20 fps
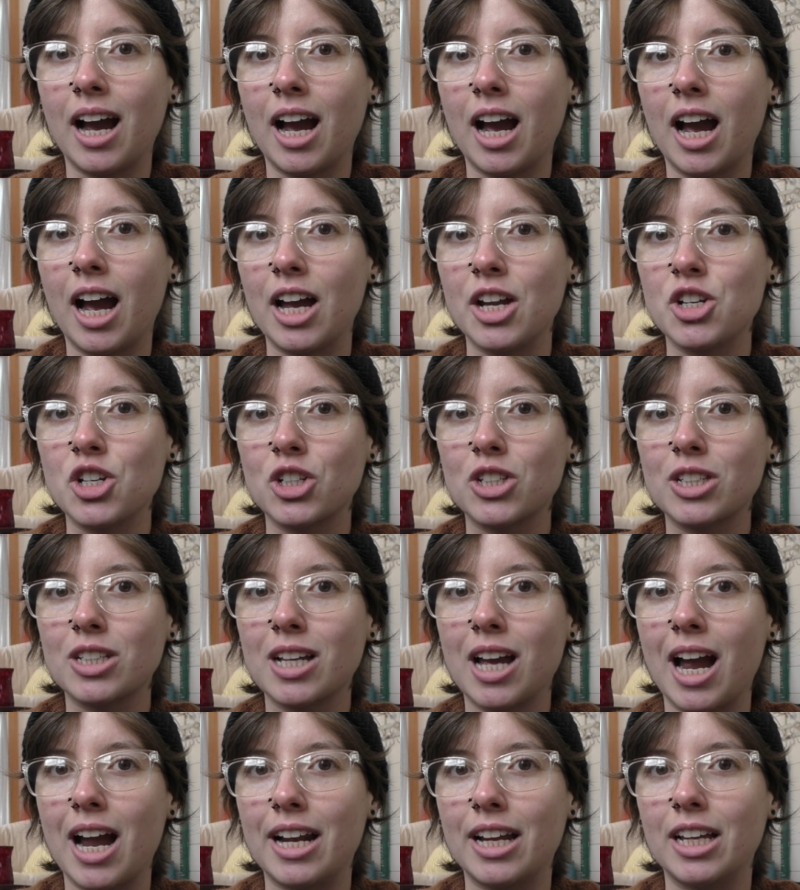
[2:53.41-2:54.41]
I
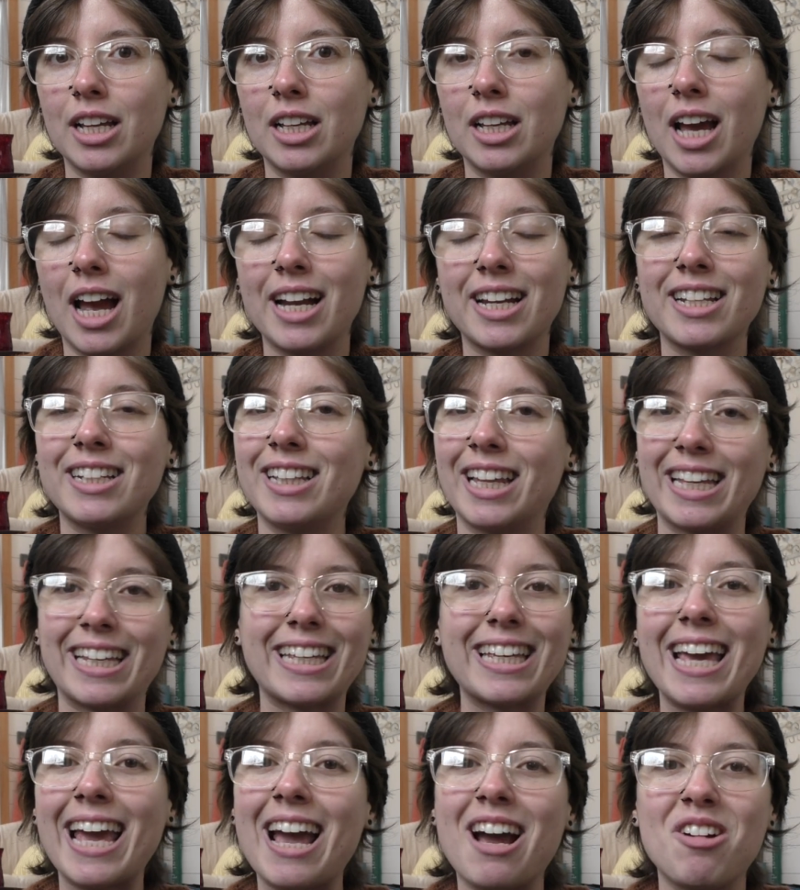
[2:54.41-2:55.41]
didn't
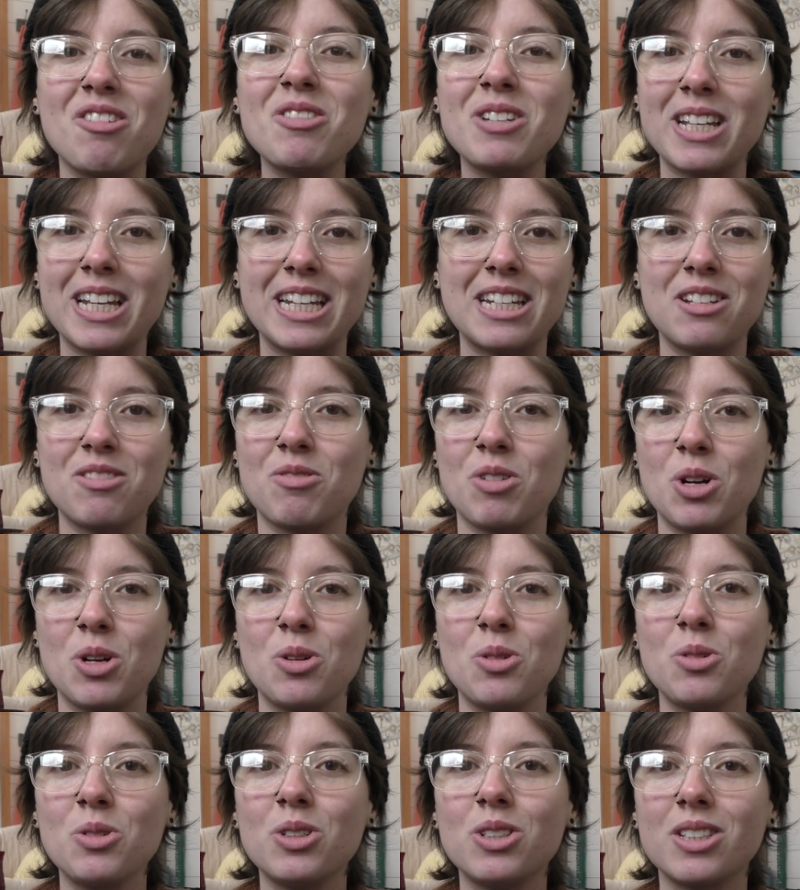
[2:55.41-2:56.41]
count any
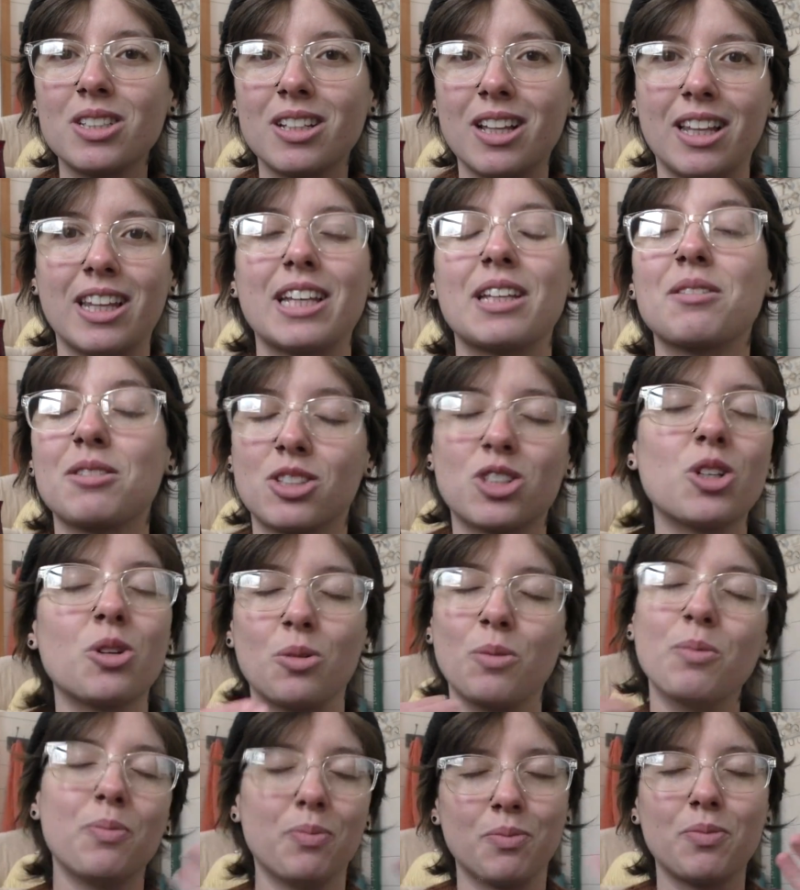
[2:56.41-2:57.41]
rows.
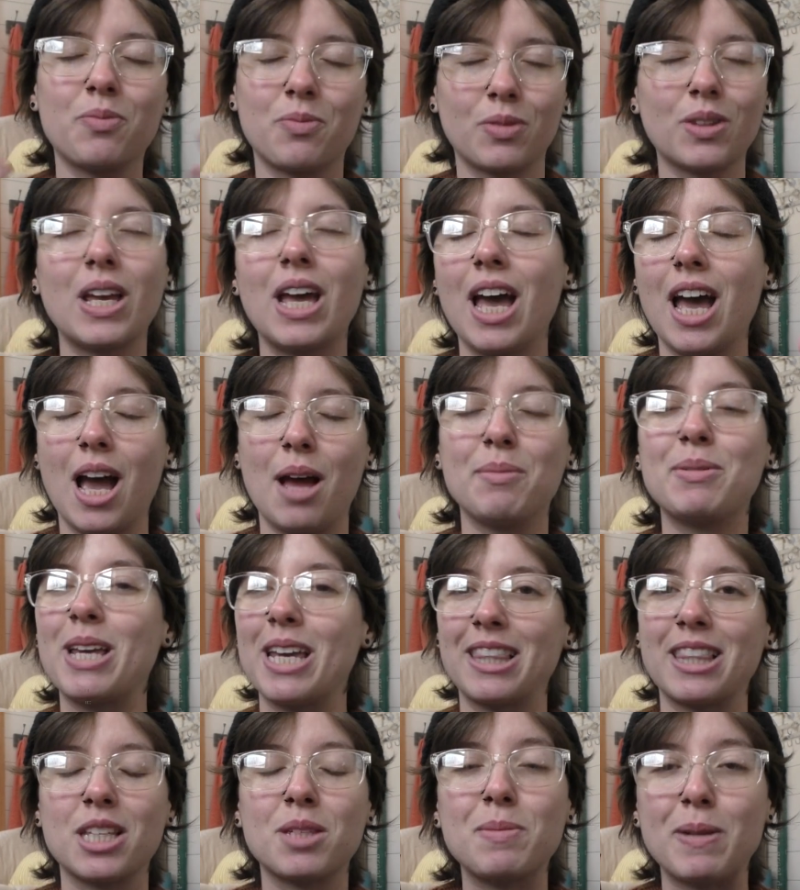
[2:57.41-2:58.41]
So I'm
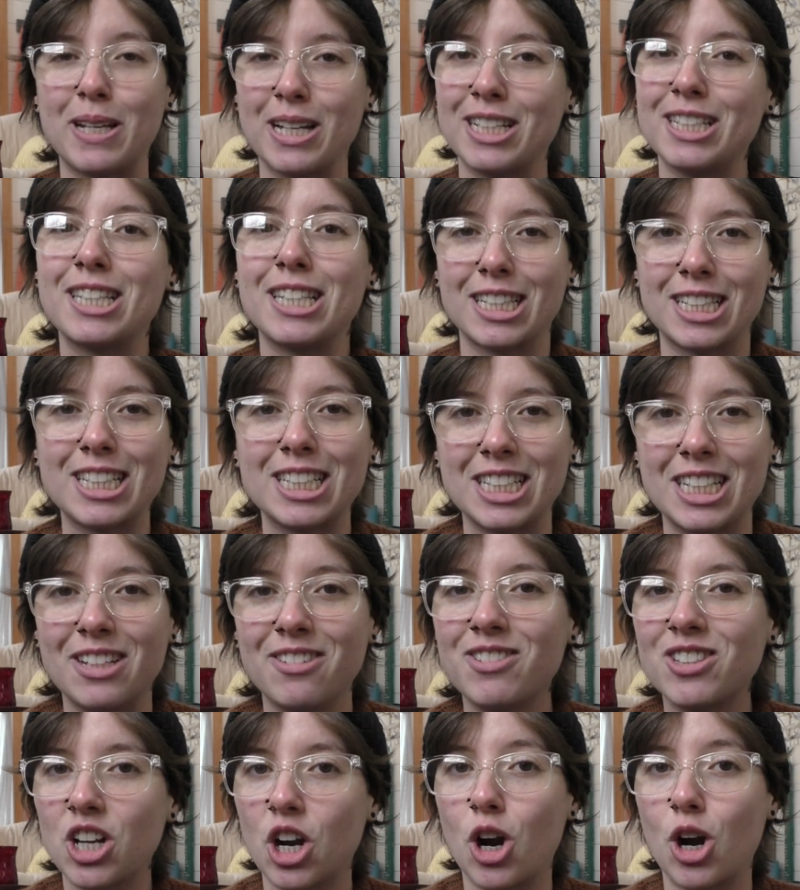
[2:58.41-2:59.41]
saying this because the
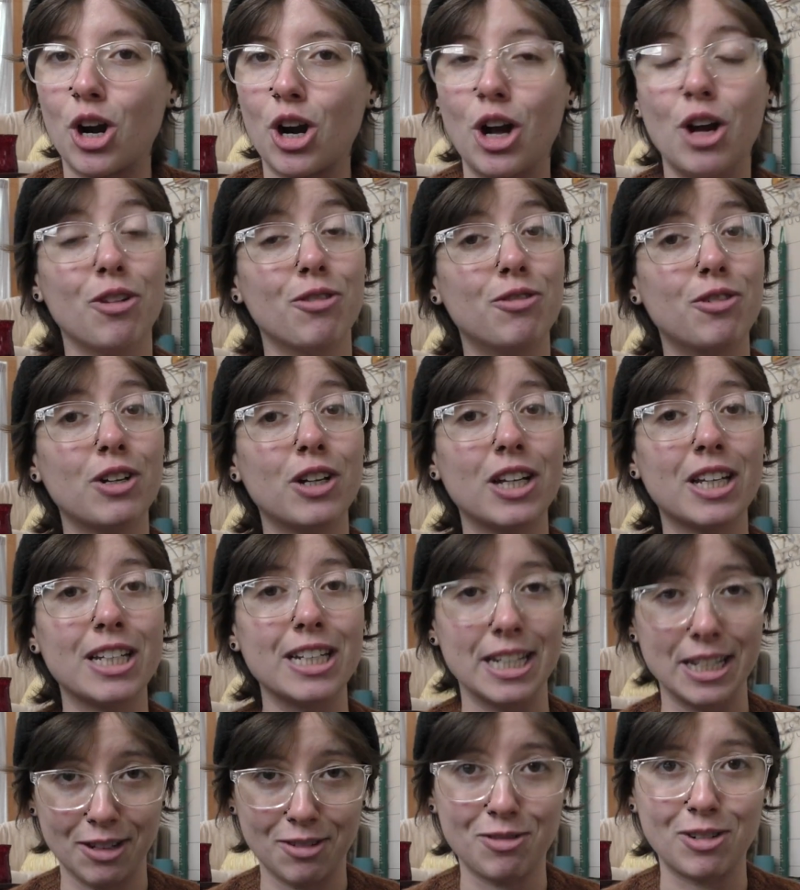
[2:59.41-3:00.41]
sleeves are of
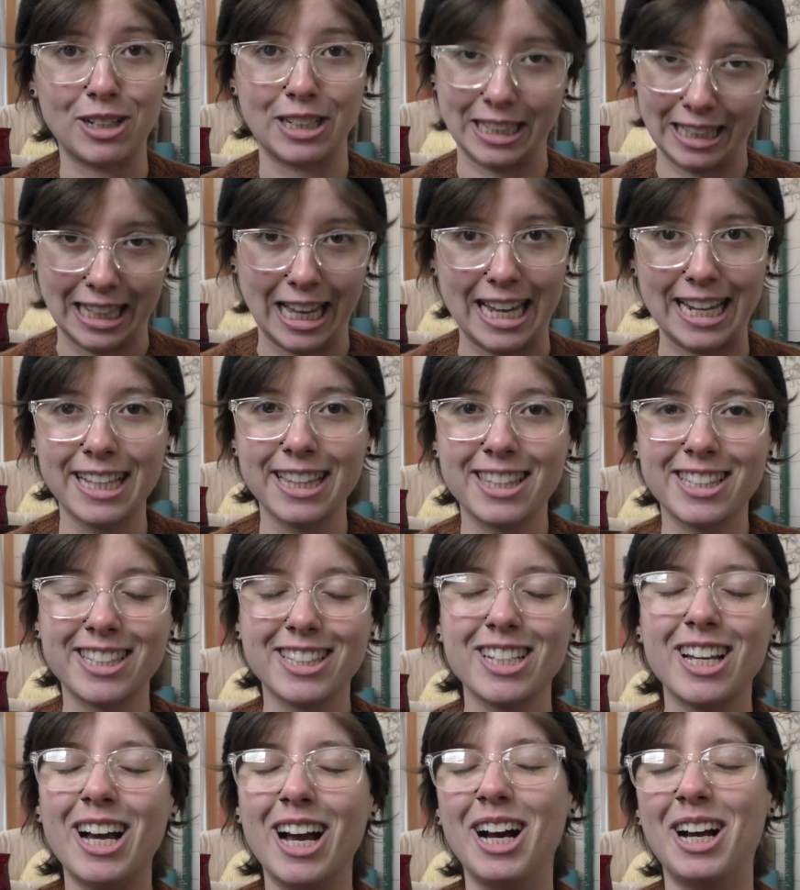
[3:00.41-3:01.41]
different
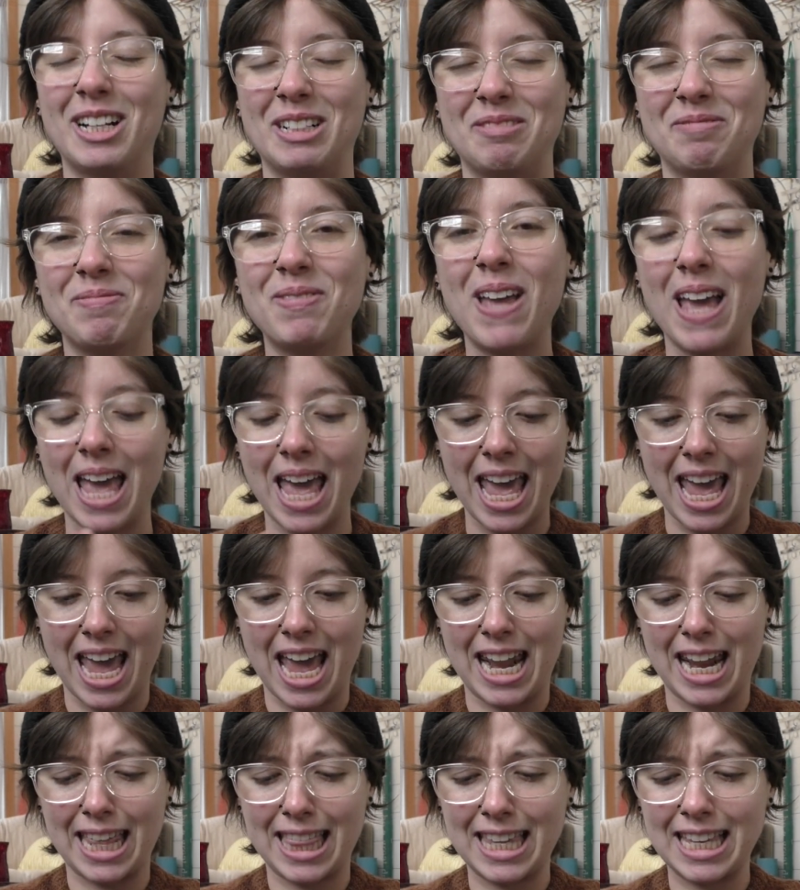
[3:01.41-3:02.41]
lengths, and
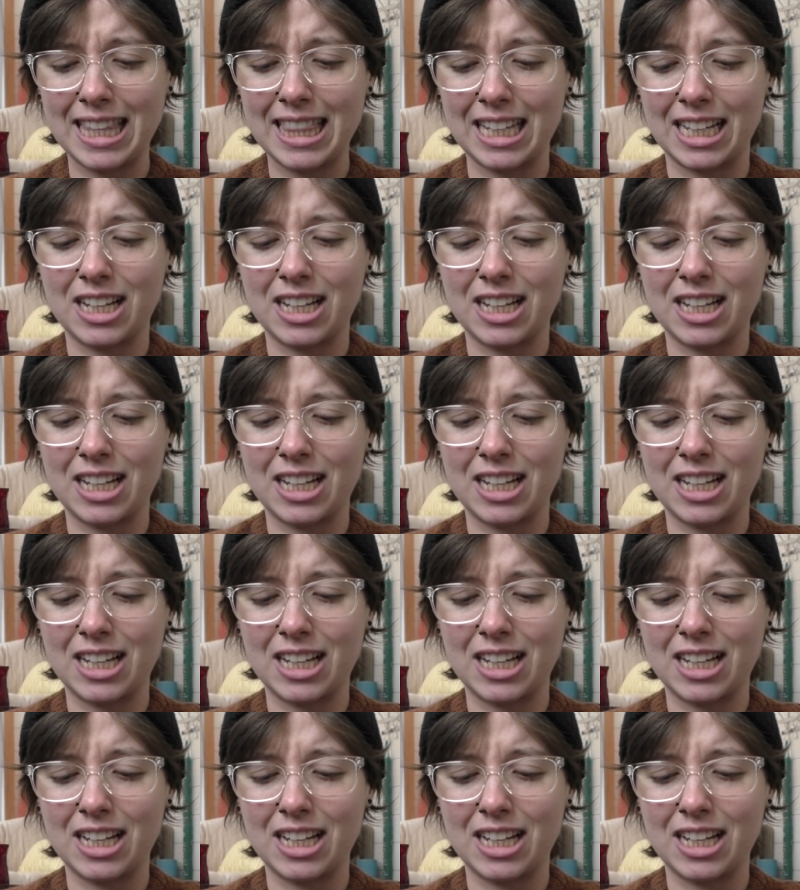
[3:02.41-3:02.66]
I think the